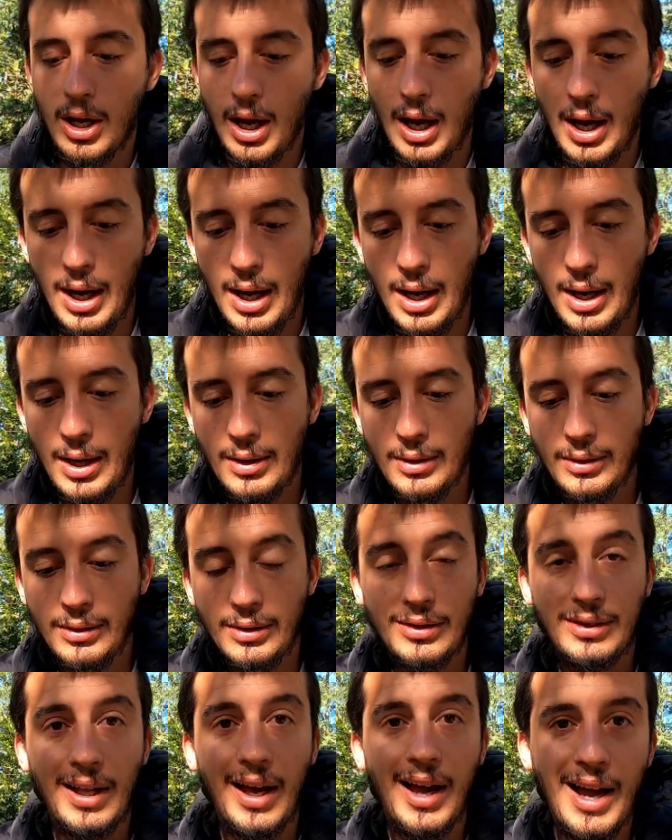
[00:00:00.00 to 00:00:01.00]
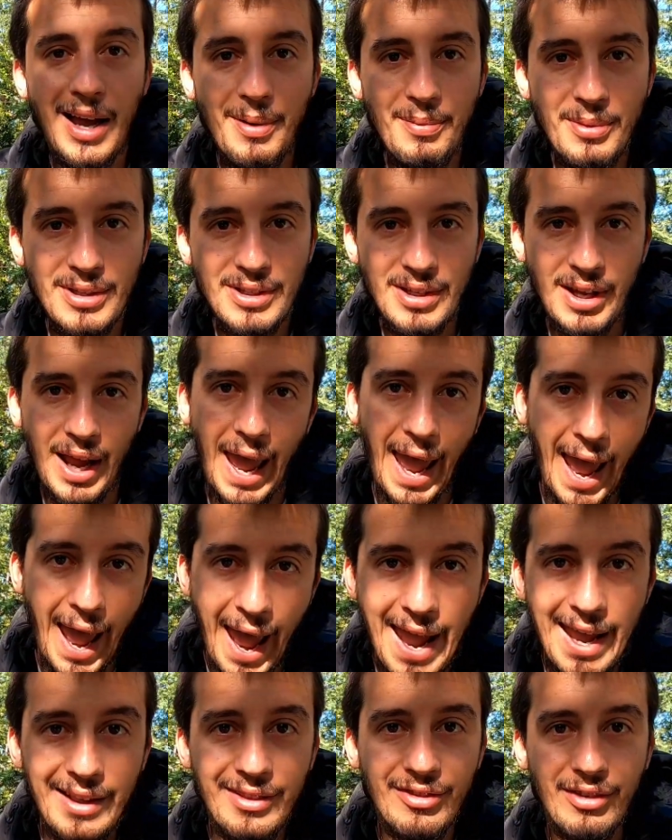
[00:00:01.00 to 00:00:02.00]
The time is
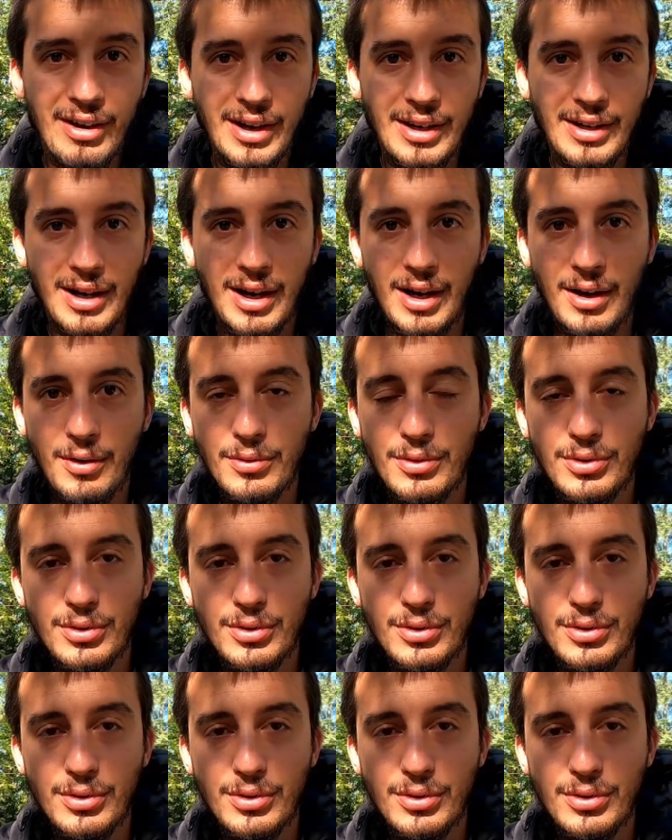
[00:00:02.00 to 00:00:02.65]
8 right now.